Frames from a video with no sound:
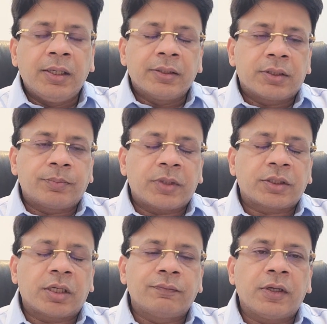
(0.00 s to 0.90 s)

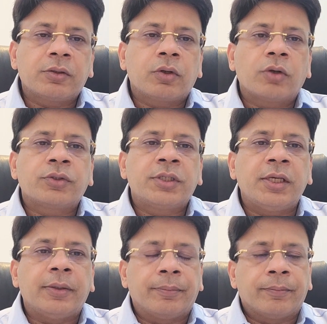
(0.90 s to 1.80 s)
subsection 1 clause
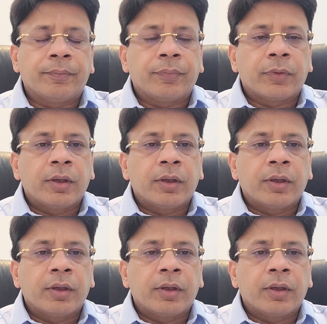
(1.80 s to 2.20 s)
C